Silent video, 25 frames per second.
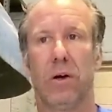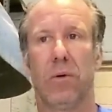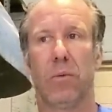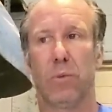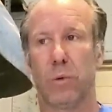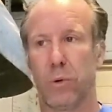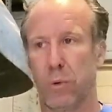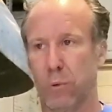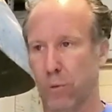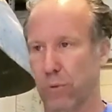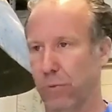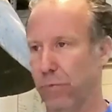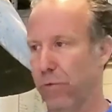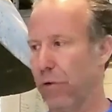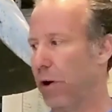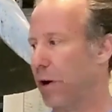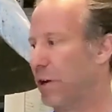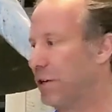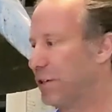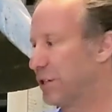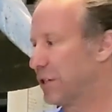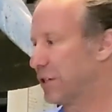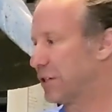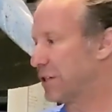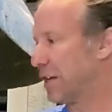We were very
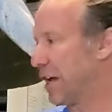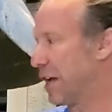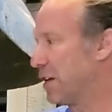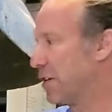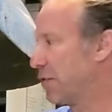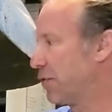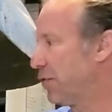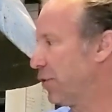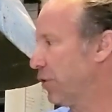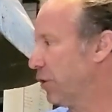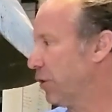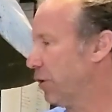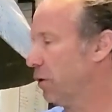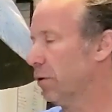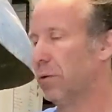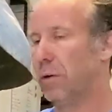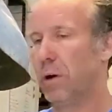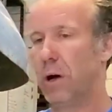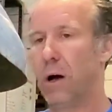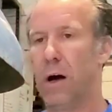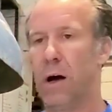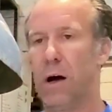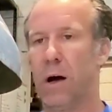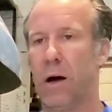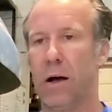
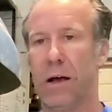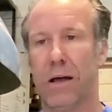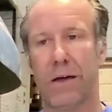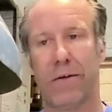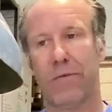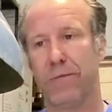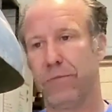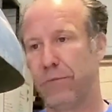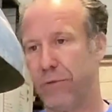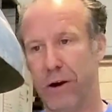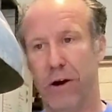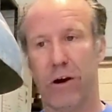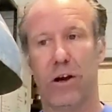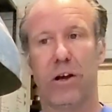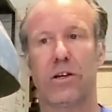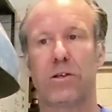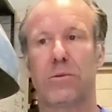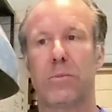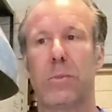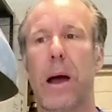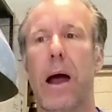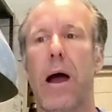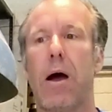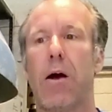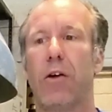successful at various
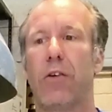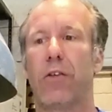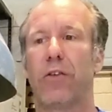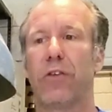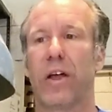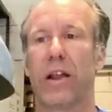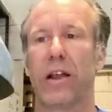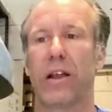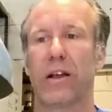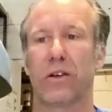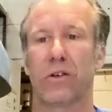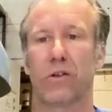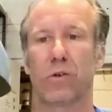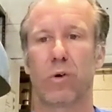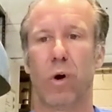power settings,